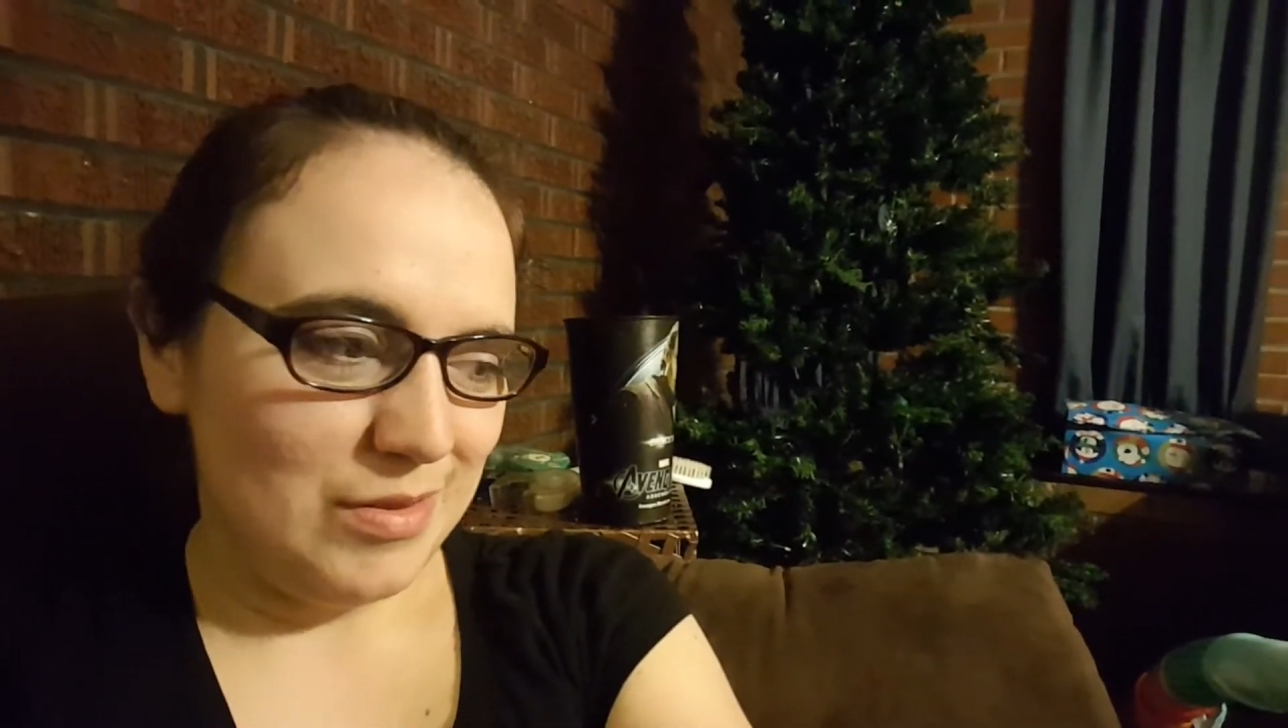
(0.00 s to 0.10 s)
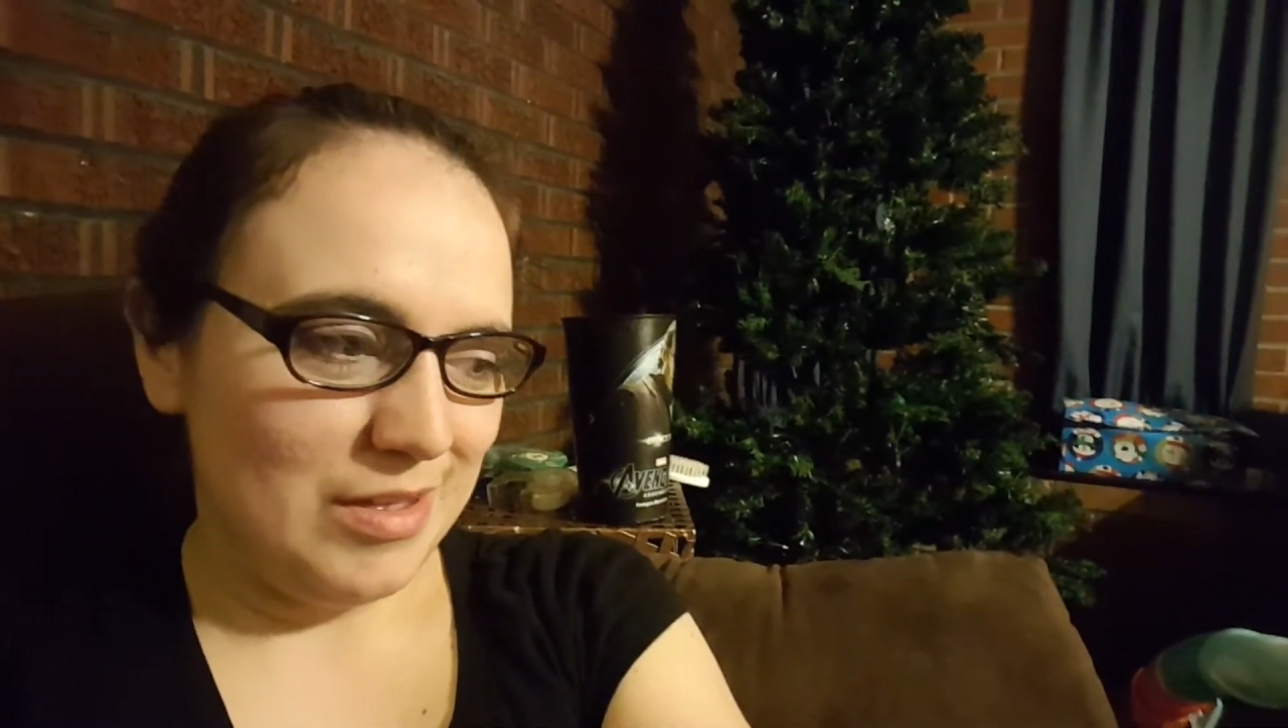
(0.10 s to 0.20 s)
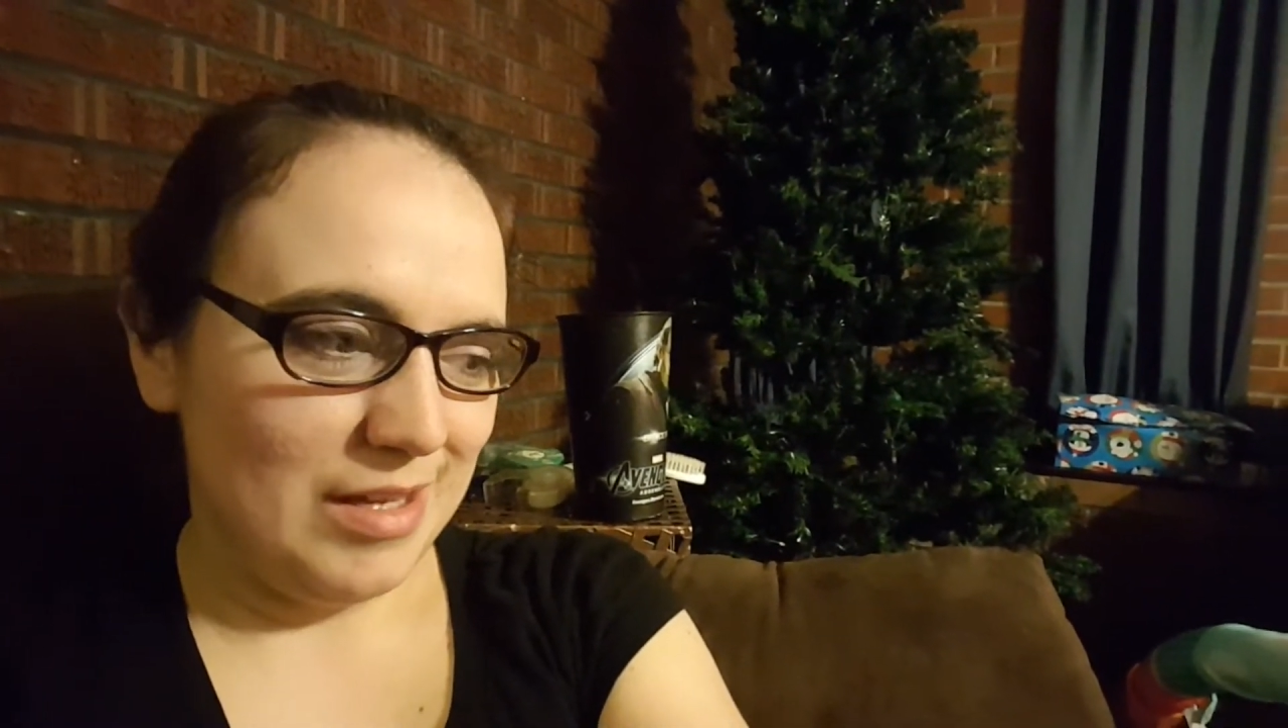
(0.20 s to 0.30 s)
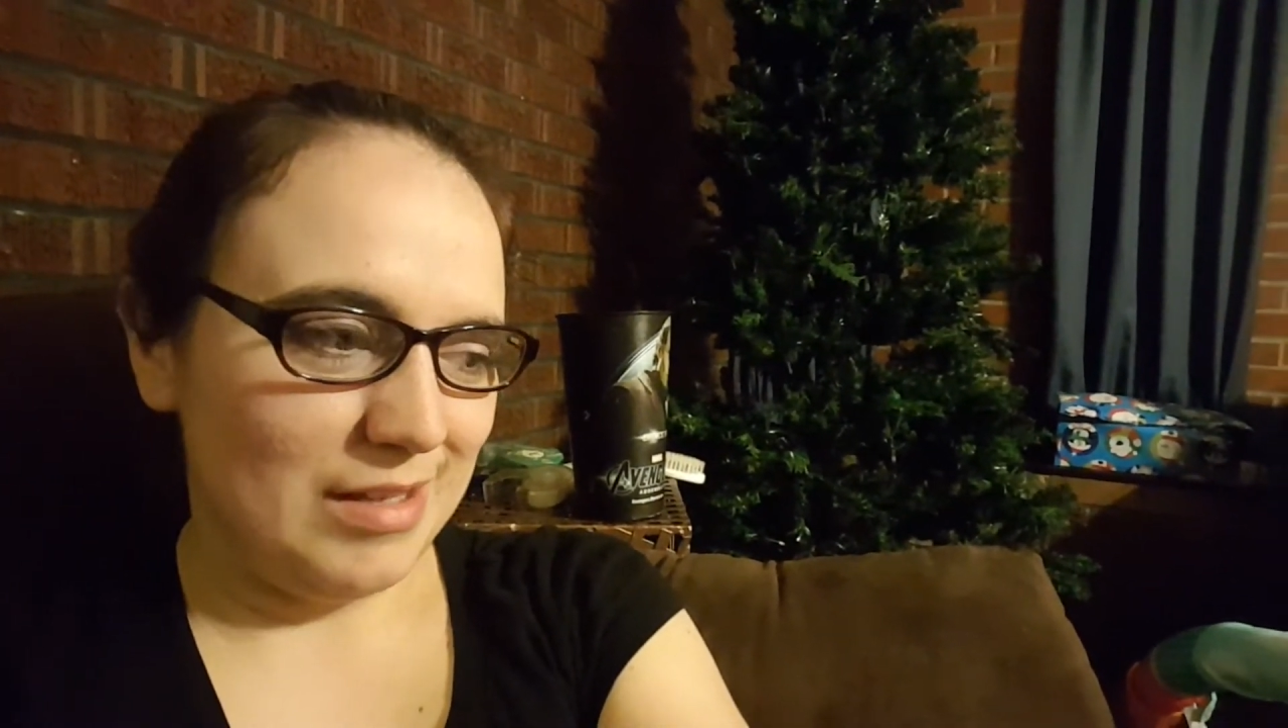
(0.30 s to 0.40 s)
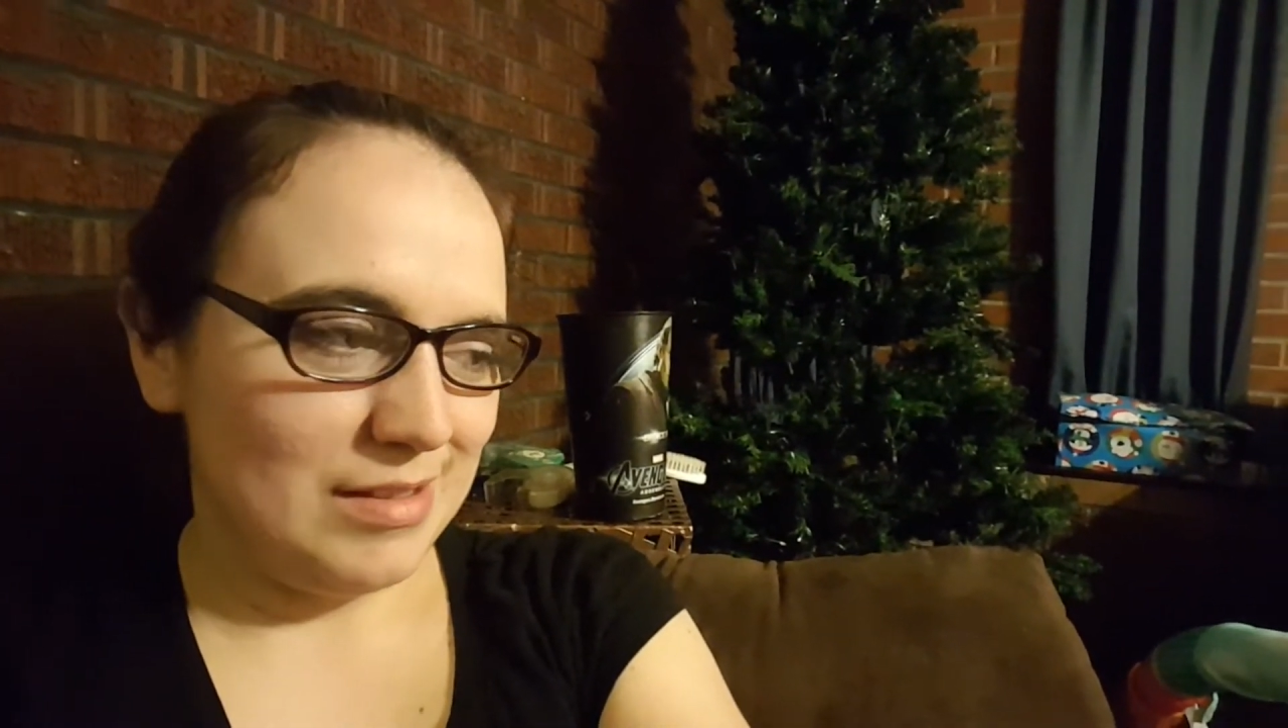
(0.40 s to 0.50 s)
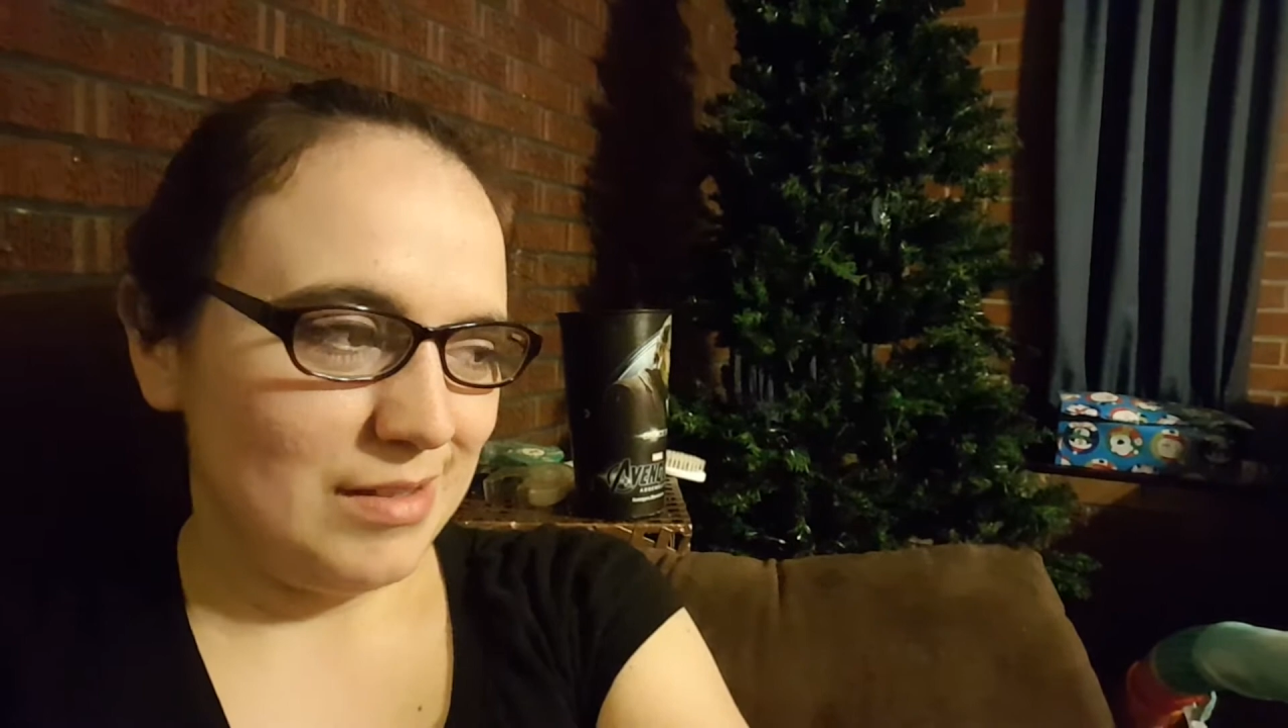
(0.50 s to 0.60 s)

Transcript: yet.